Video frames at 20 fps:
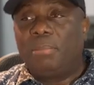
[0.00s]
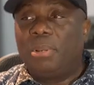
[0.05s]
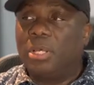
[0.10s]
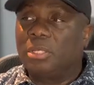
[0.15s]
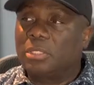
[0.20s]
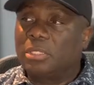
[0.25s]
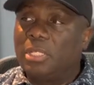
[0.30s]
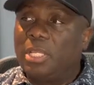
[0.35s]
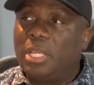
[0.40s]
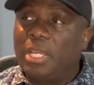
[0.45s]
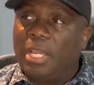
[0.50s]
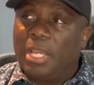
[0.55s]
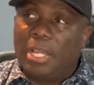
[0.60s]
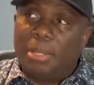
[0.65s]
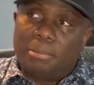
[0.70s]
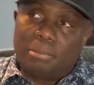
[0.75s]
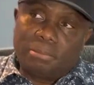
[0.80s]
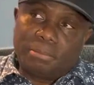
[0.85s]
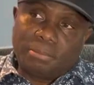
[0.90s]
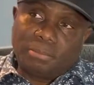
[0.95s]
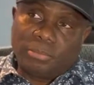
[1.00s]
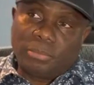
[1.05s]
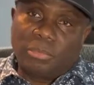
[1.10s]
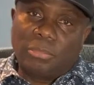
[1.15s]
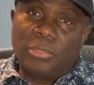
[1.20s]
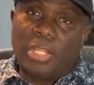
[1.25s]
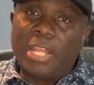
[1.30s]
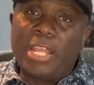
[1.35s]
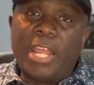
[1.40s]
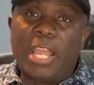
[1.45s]
plus the um,
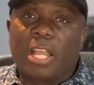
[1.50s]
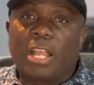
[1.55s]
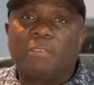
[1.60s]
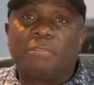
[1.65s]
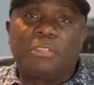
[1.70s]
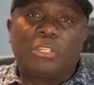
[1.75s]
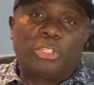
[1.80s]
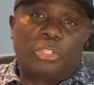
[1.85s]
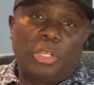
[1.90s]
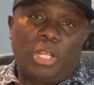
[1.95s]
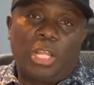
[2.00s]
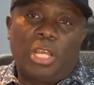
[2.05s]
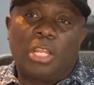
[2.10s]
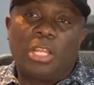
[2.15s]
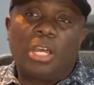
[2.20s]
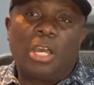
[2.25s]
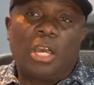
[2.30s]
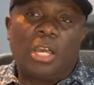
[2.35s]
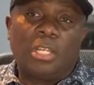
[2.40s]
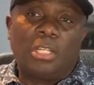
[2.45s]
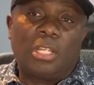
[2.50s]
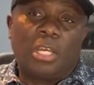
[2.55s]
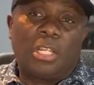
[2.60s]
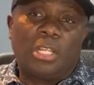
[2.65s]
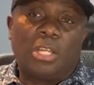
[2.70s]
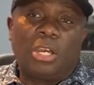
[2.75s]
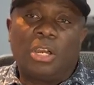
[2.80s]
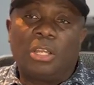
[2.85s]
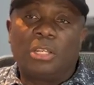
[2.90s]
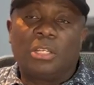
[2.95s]
the neck of the trailer and, and,
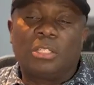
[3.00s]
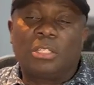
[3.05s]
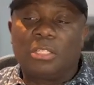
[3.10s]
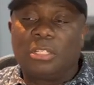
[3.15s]
and other